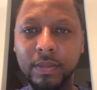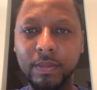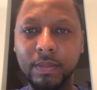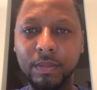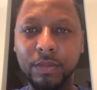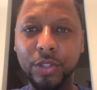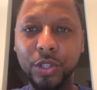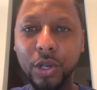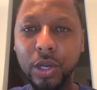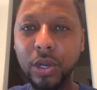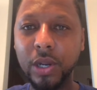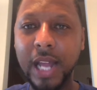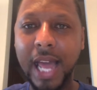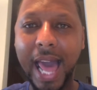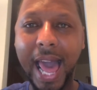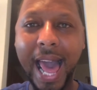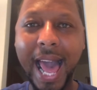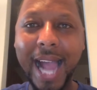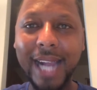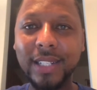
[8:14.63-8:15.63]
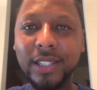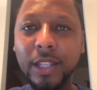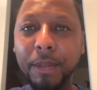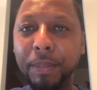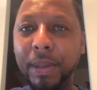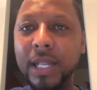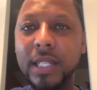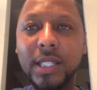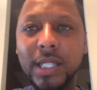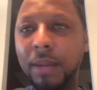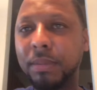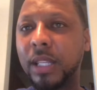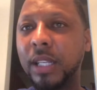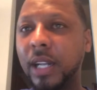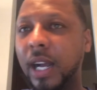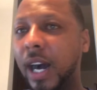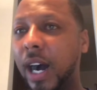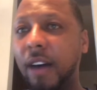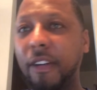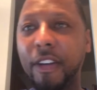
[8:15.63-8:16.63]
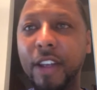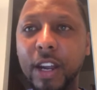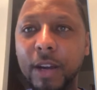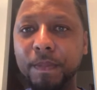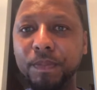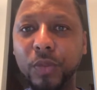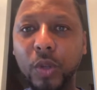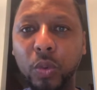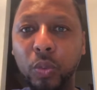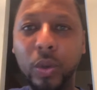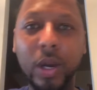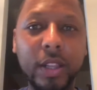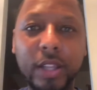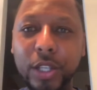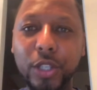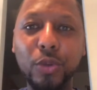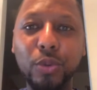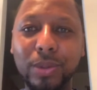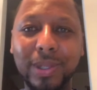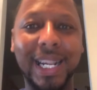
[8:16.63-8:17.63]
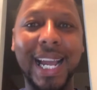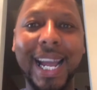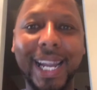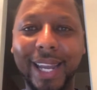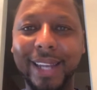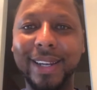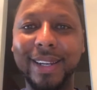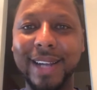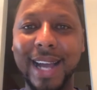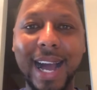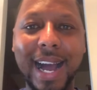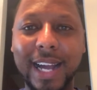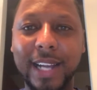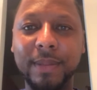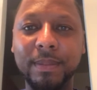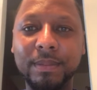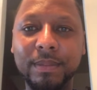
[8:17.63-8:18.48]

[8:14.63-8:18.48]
You're going to ask to be something of him, whether you like it or not.